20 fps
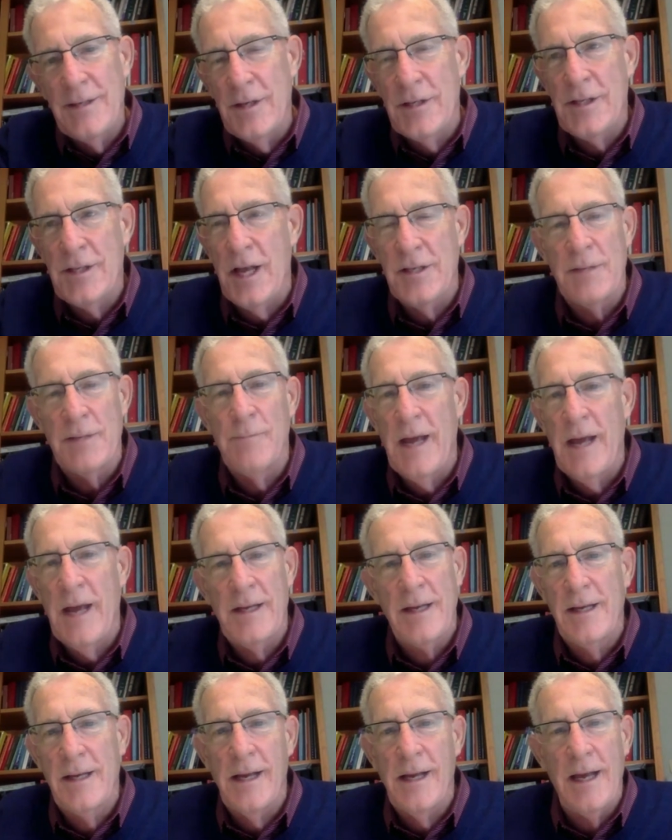It just doesn't
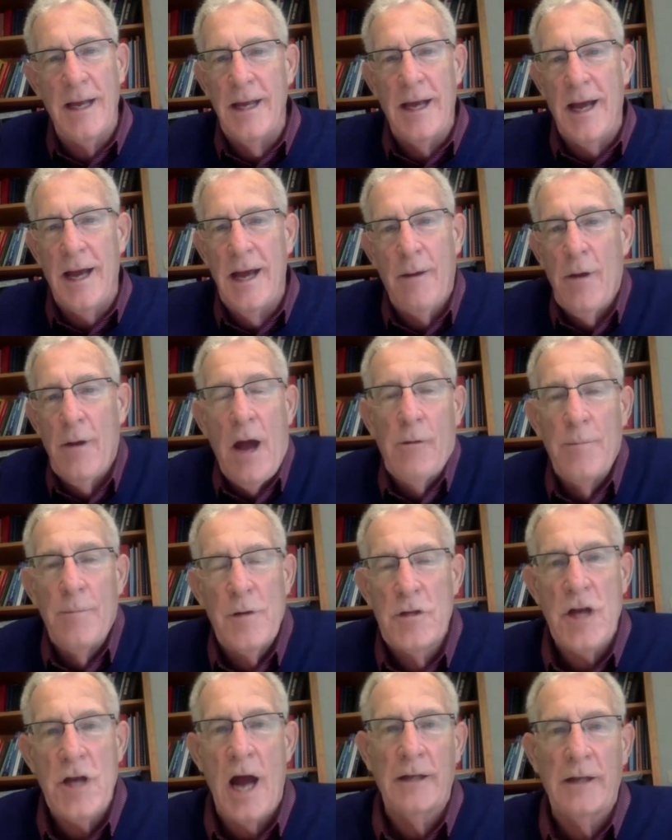make. I
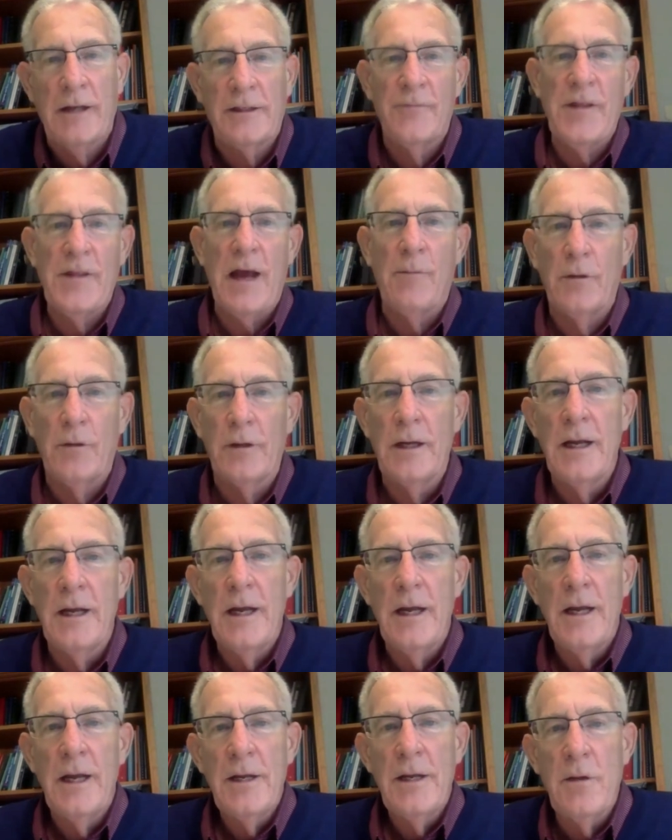would be shocked if that were.
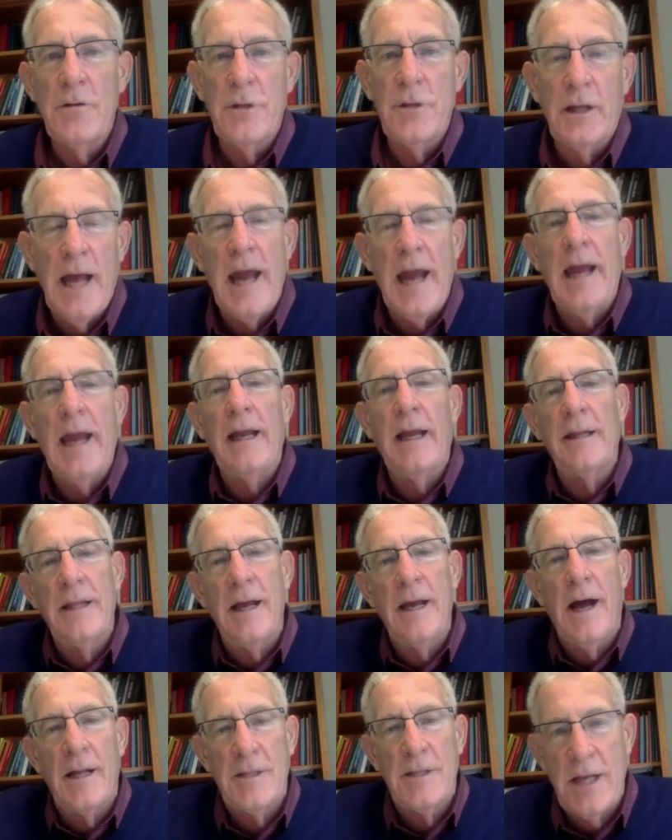You're delaying
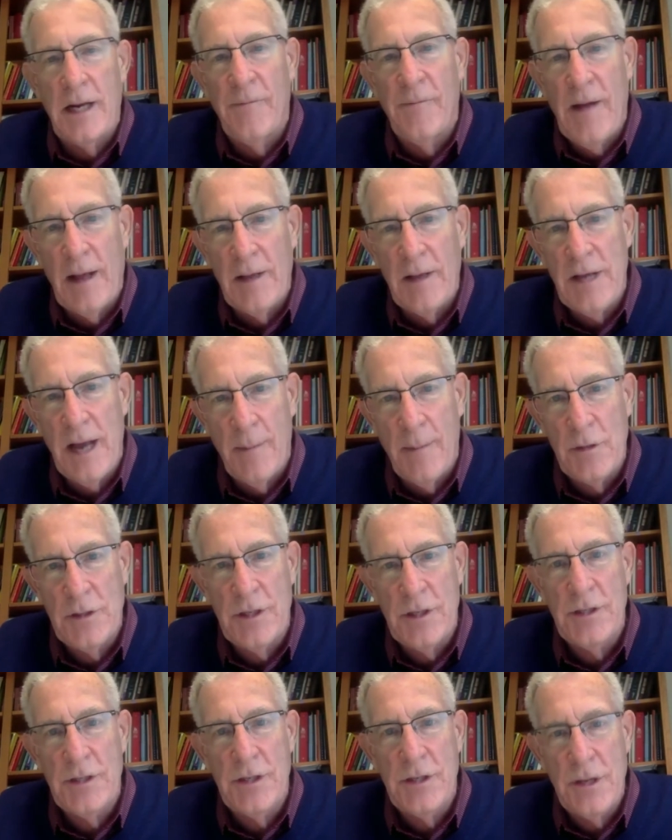the onset of
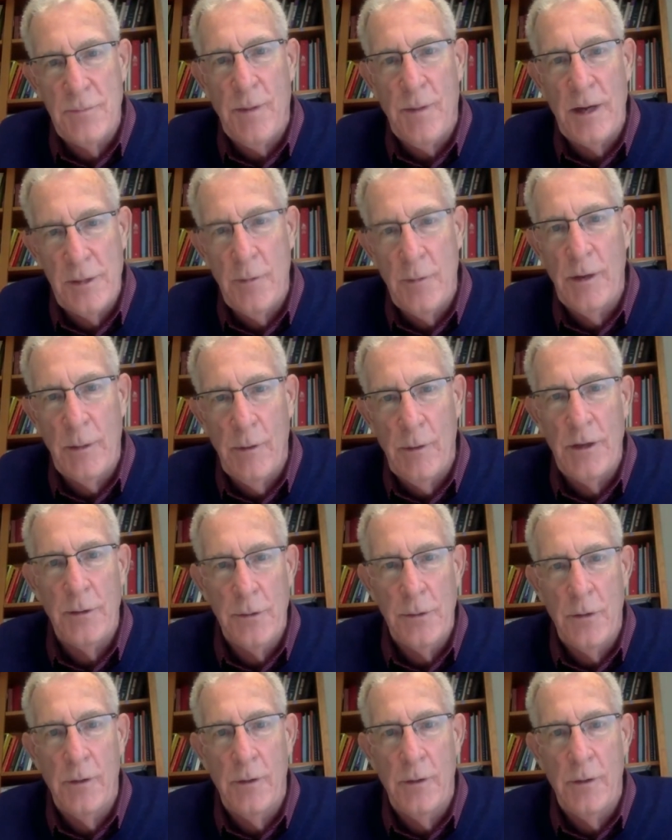Alzheimer's disease by doing what you're